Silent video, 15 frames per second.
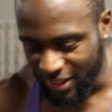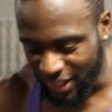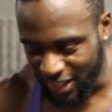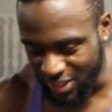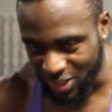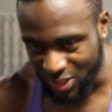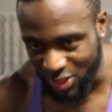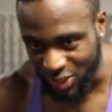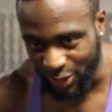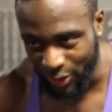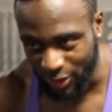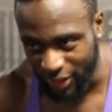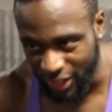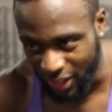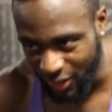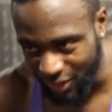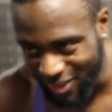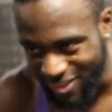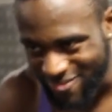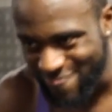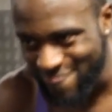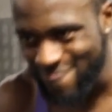Nice and slow down,
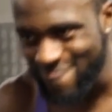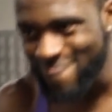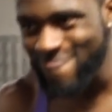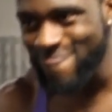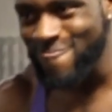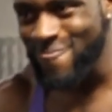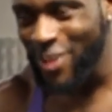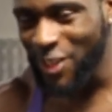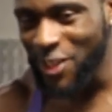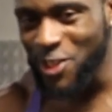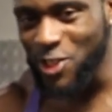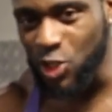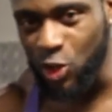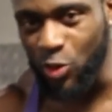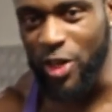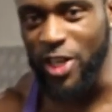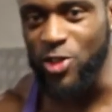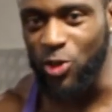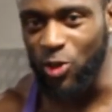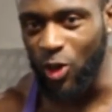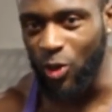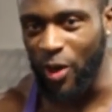
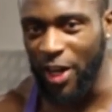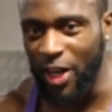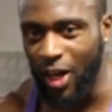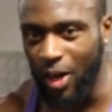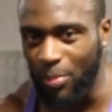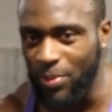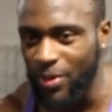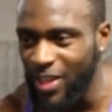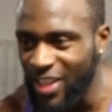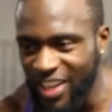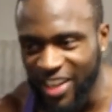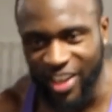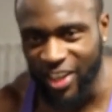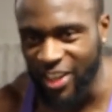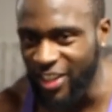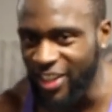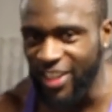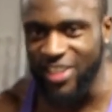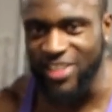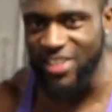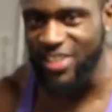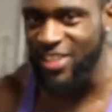squeeze all the way up. None of
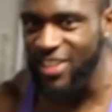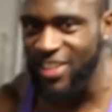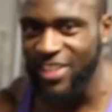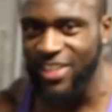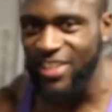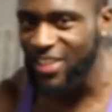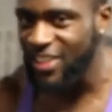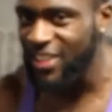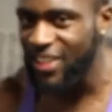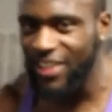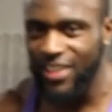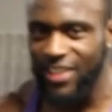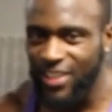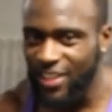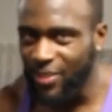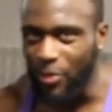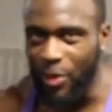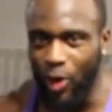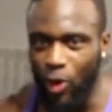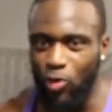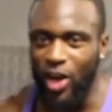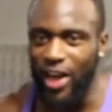this,
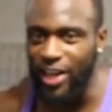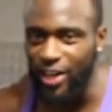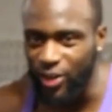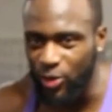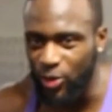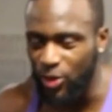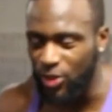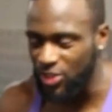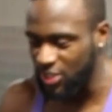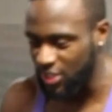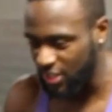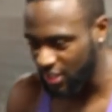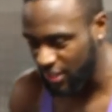you're not riding the horse.